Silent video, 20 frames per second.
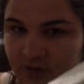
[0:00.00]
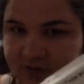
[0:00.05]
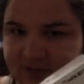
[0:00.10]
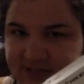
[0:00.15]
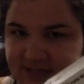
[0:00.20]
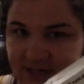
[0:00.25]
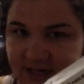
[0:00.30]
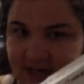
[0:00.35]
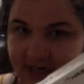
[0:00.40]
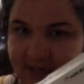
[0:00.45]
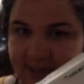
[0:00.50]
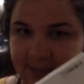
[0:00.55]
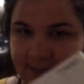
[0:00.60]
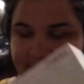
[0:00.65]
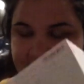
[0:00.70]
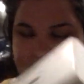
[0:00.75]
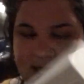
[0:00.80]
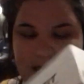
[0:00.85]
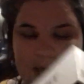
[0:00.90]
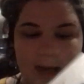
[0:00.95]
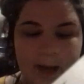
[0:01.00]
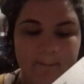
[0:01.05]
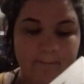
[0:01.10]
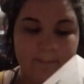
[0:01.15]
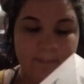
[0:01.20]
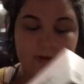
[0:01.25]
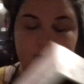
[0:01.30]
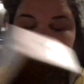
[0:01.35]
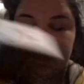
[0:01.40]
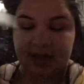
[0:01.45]
the time,
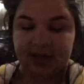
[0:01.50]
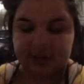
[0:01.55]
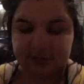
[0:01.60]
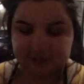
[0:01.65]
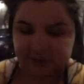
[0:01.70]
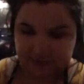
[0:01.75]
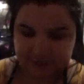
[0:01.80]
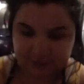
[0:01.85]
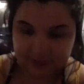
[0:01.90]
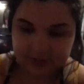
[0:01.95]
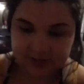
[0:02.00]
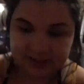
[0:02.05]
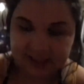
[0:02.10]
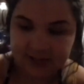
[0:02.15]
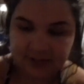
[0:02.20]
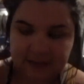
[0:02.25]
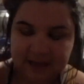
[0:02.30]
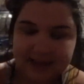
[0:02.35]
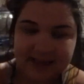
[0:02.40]
but literally